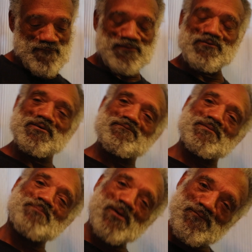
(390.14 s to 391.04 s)
Flow of the
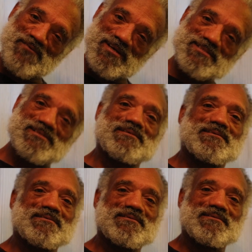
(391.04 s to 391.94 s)
perfect
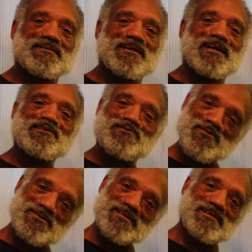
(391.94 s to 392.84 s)

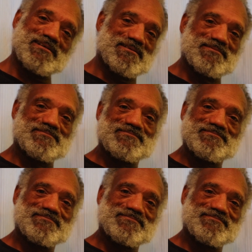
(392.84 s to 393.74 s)
eternity.
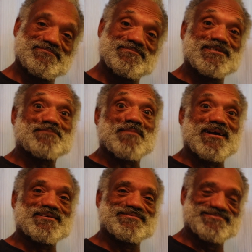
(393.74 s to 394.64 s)

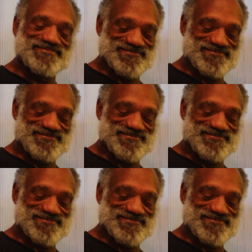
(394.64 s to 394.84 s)
Smile.